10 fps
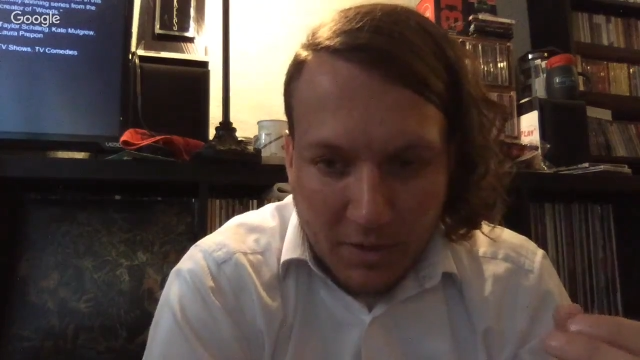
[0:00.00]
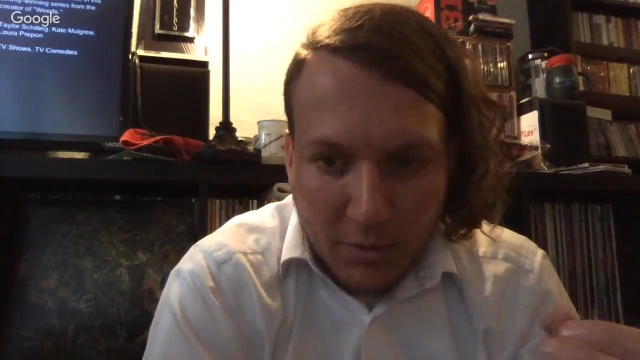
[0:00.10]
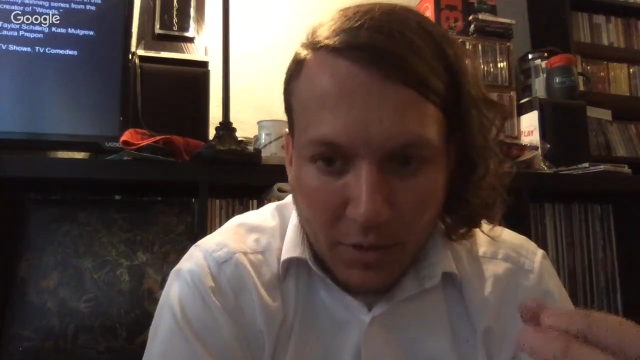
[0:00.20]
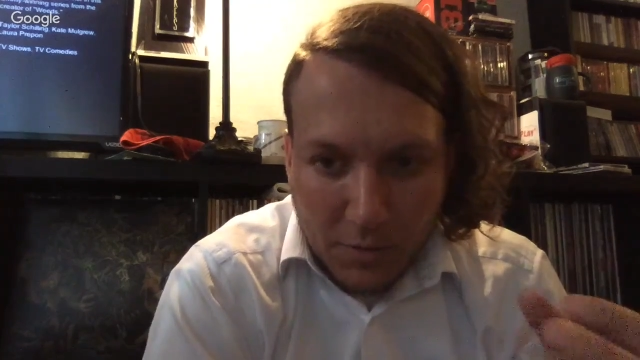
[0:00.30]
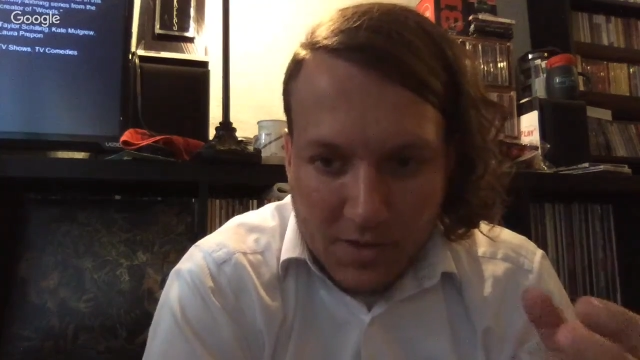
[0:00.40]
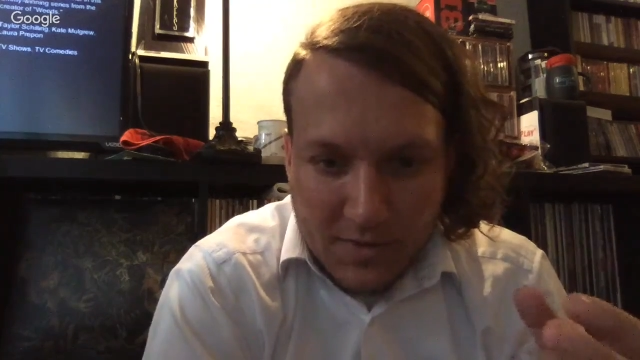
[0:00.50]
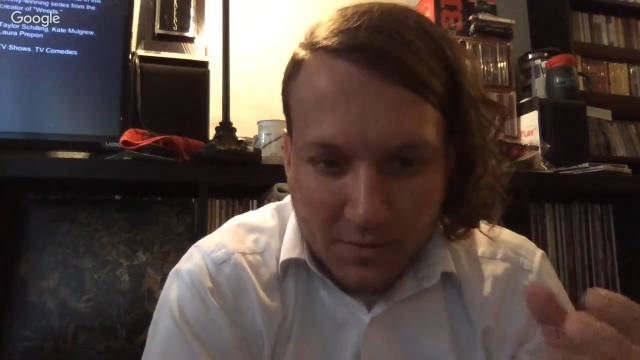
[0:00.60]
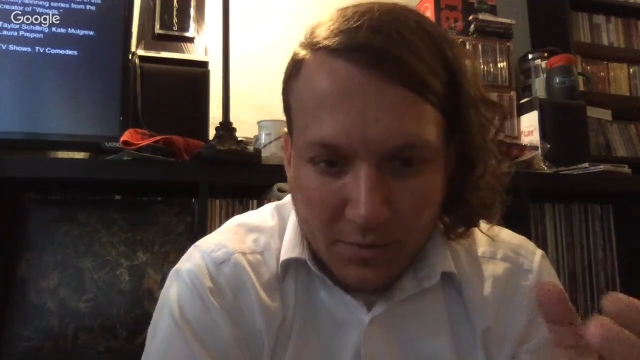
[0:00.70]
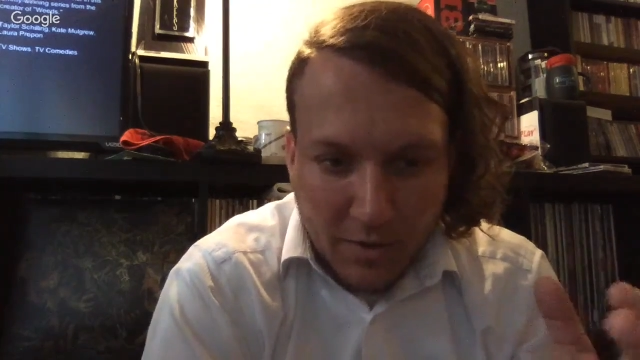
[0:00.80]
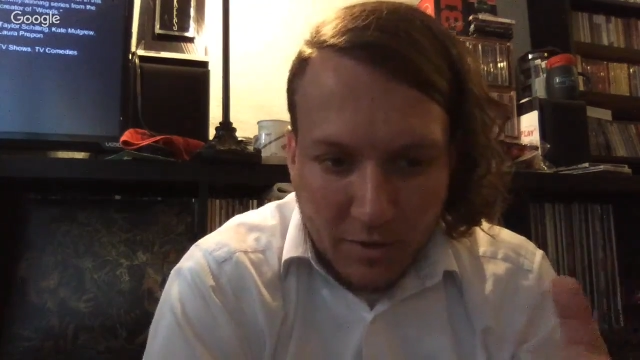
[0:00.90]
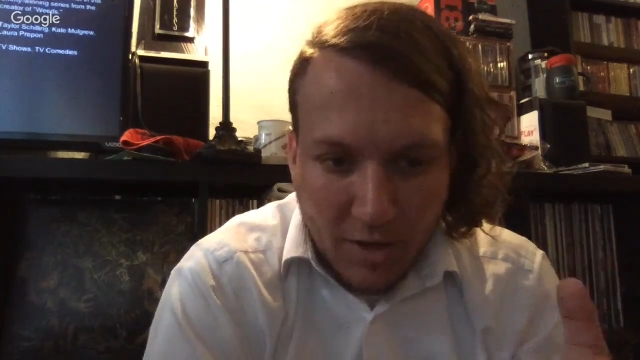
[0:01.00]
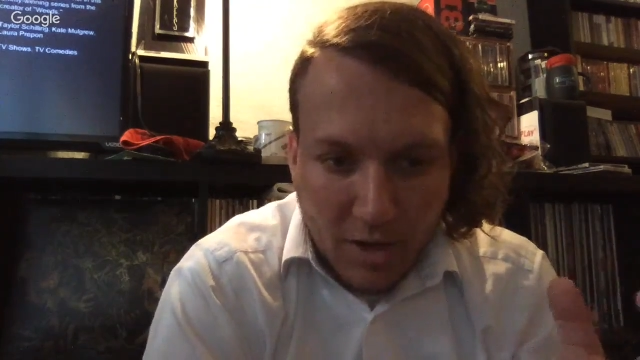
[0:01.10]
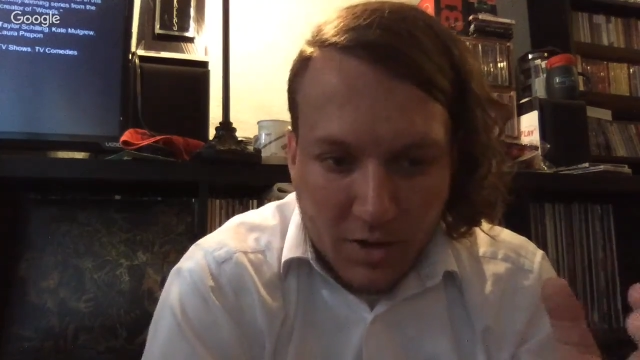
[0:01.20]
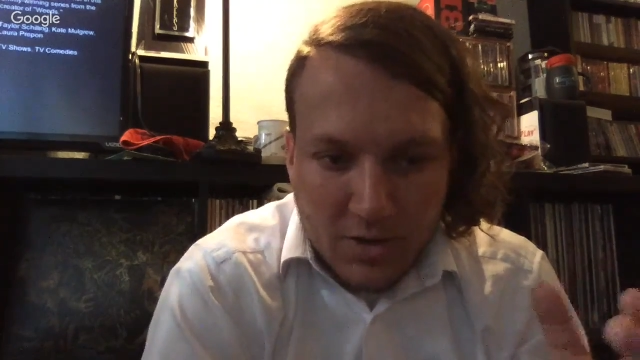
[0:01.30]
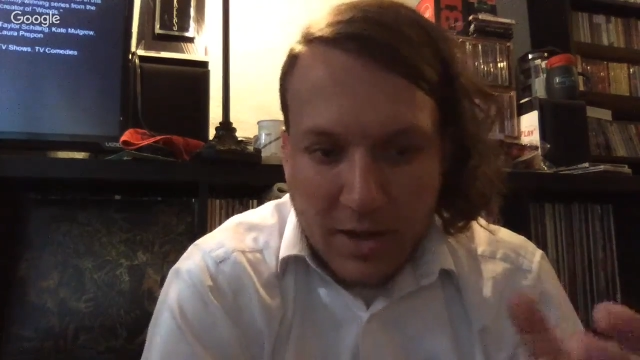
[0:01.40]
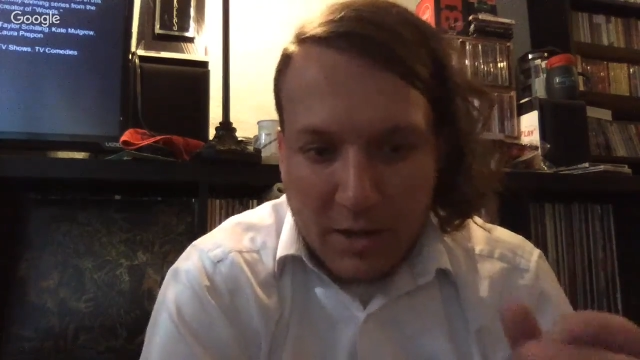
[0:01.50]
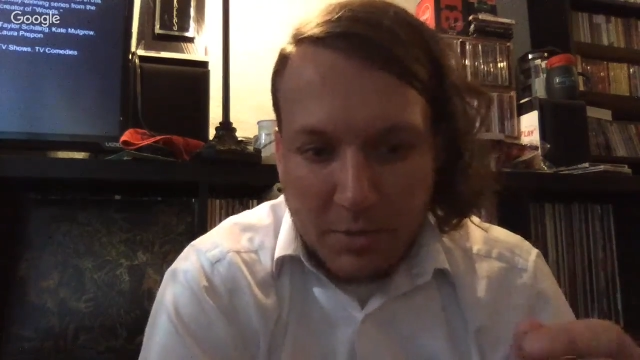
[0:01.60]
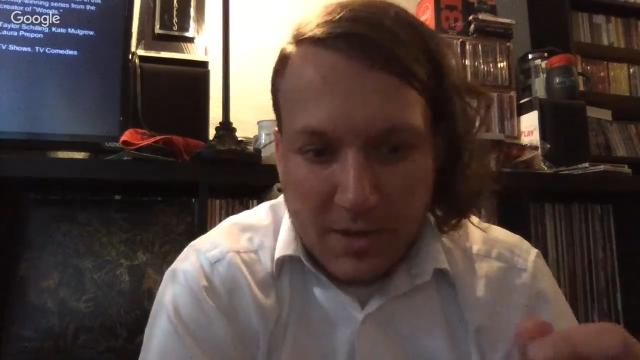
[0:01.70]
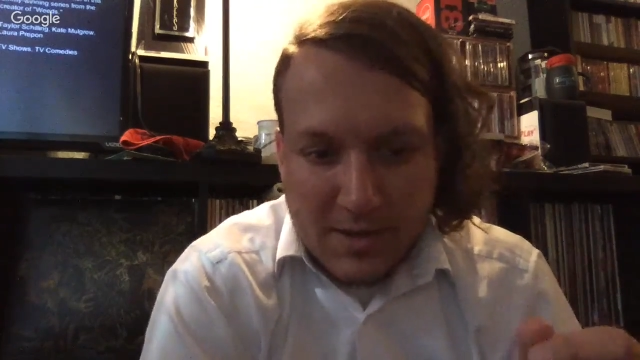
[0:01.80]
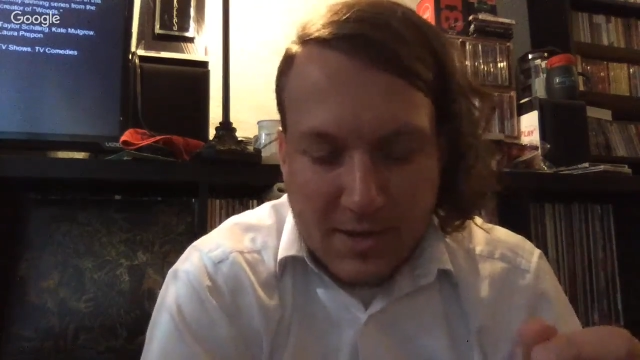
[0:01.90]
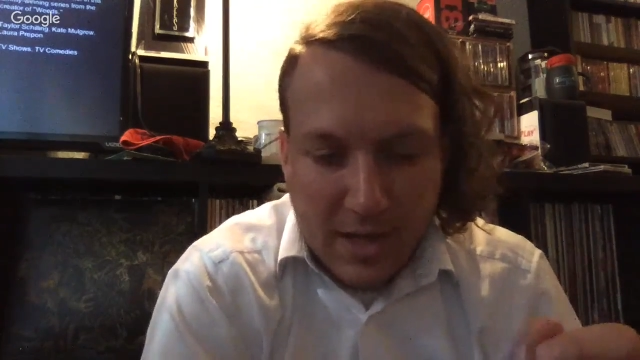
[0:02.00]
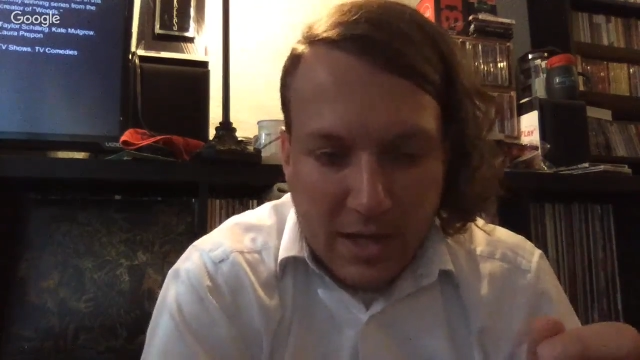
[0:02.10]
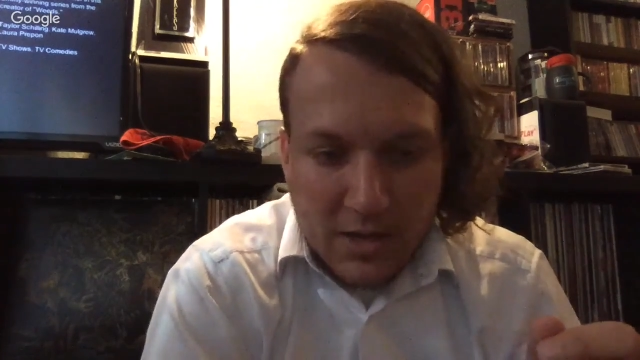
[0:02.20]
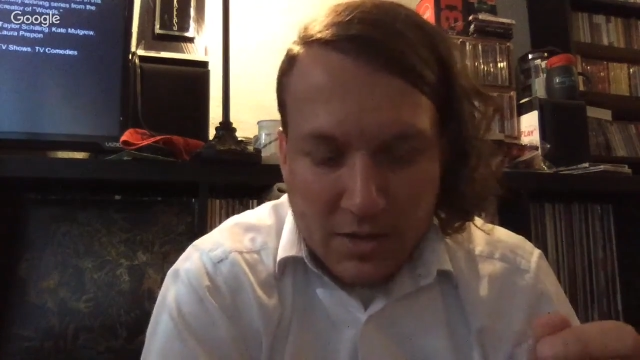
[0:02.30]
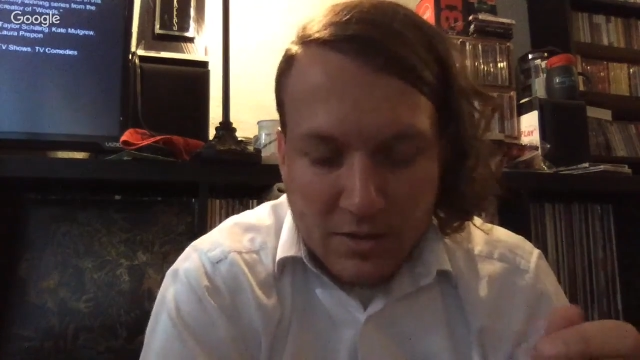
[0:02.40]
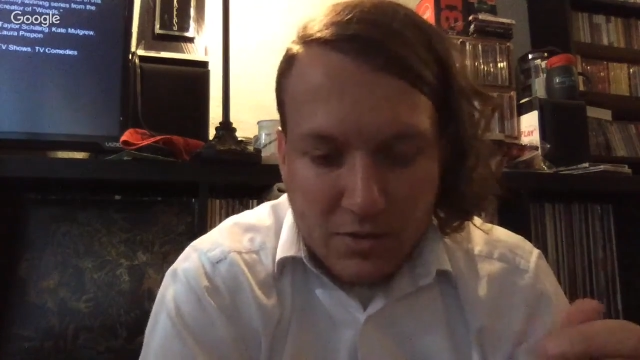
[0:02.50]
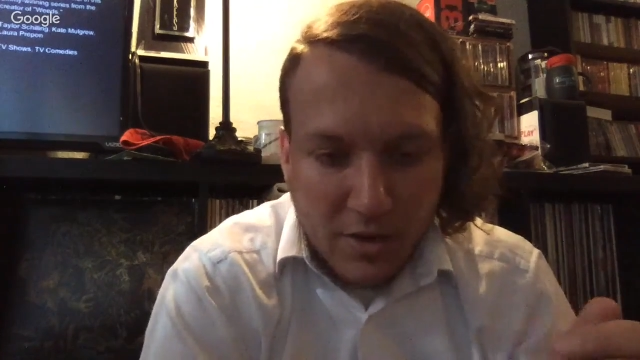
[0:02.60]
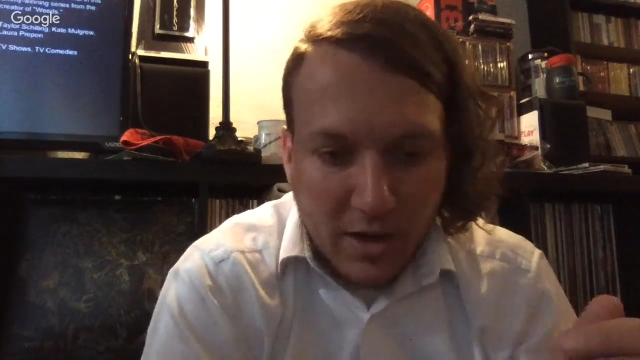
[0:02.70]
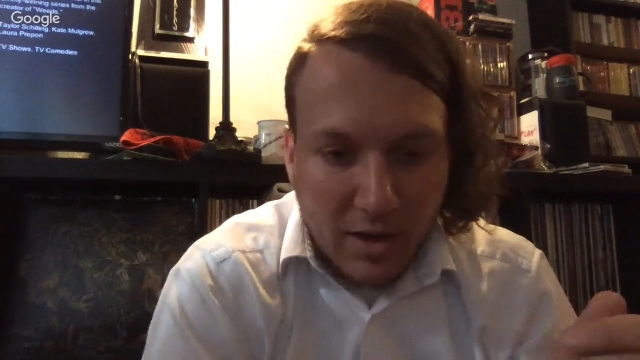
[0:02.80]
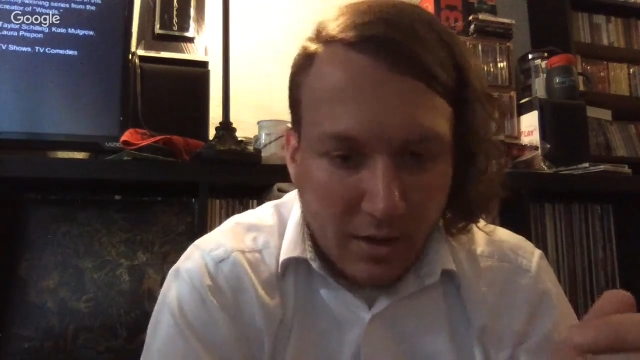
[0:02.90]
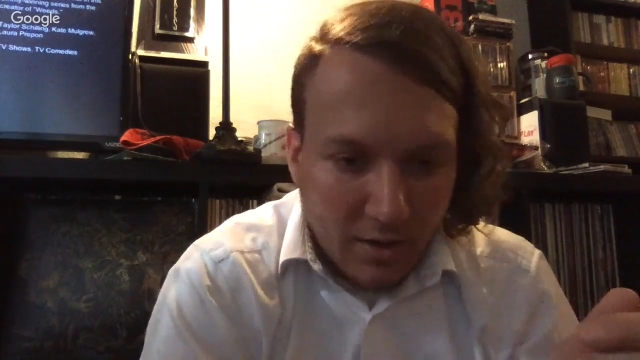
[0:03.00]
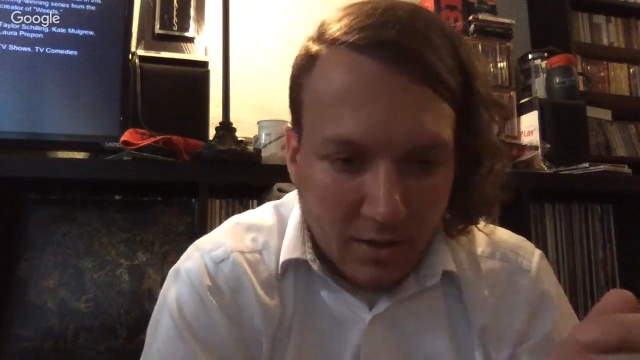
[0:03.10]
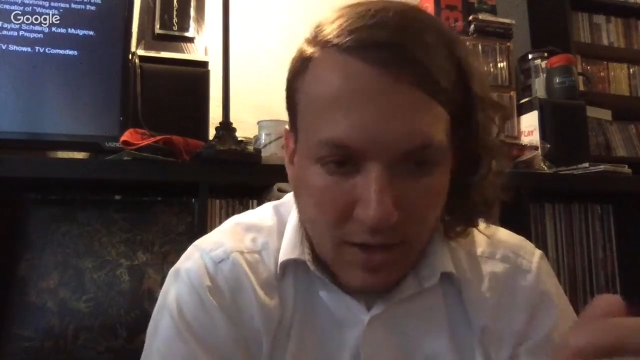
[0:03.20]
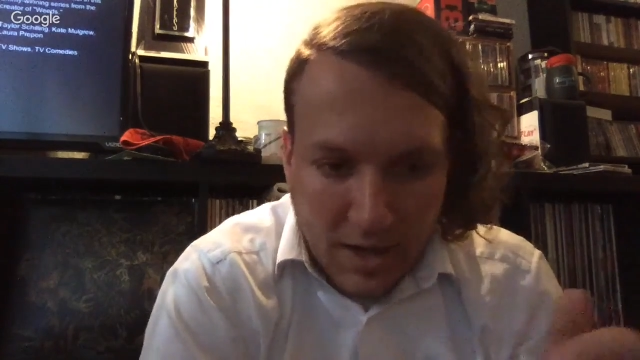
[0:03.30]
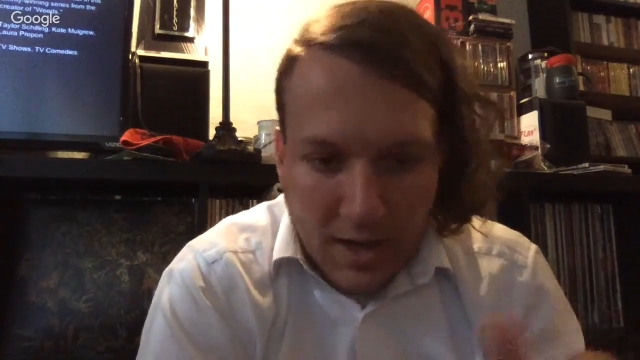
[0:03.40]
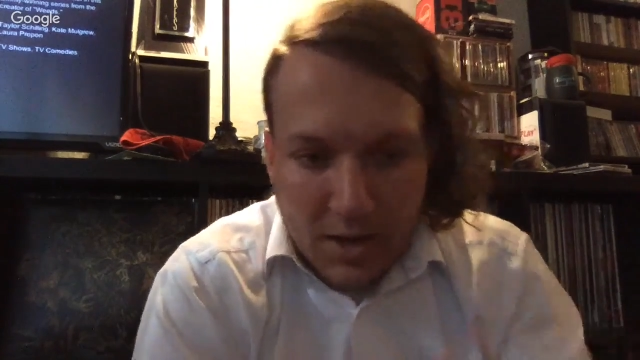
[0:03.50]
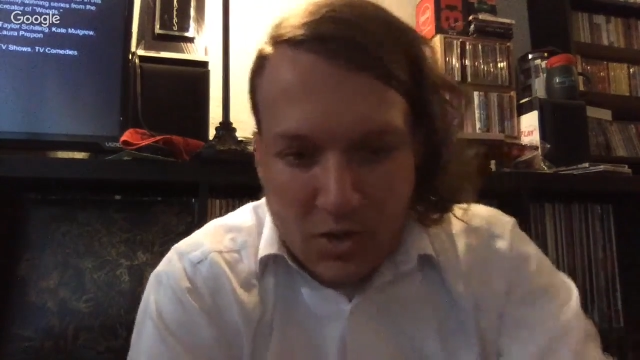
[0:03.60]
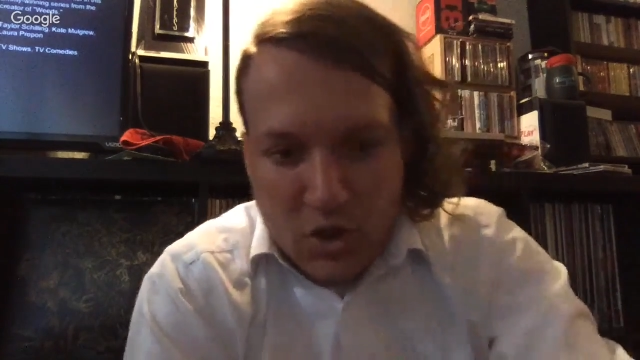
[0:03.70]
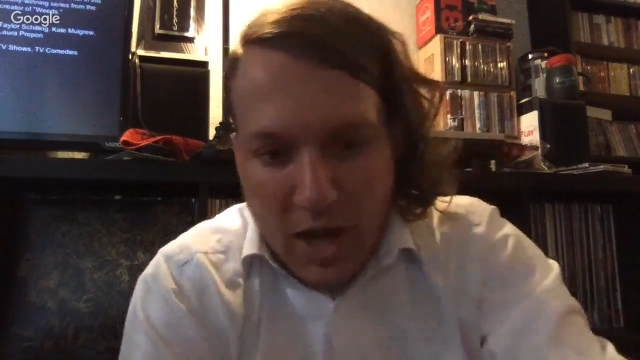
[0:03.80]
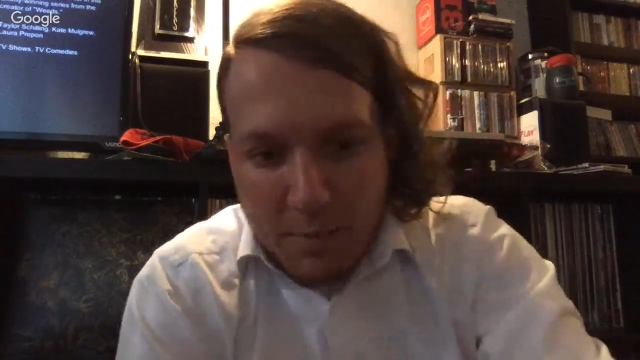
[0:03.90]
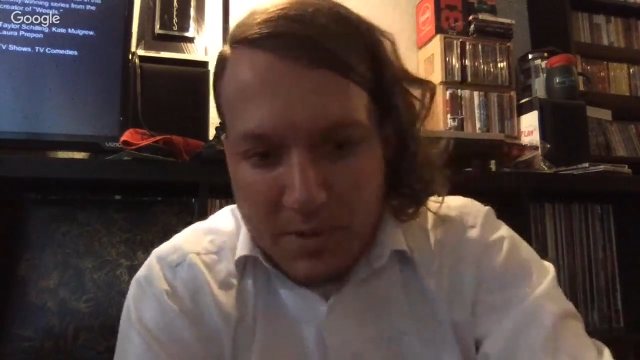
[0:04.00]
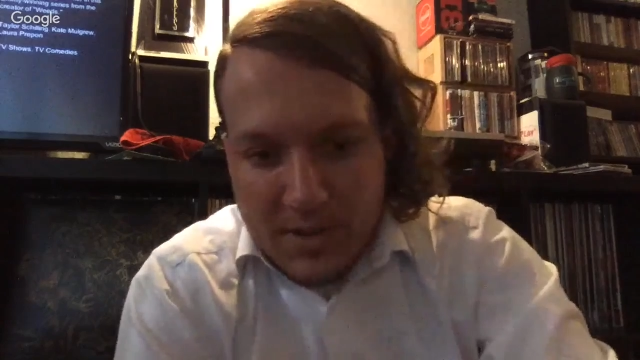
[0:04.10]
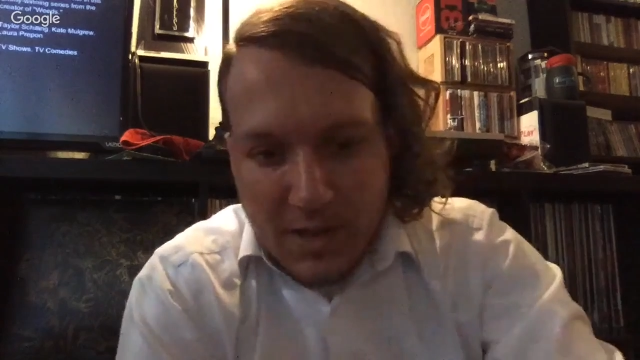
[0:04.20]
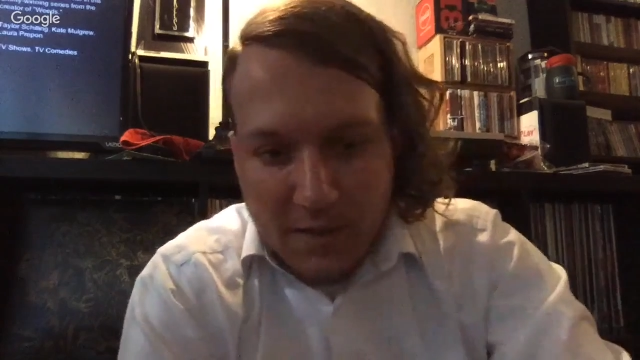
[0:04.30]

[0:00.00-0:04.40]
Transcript: where it was rather large, a lot of places to eat and drink and shop and stuff.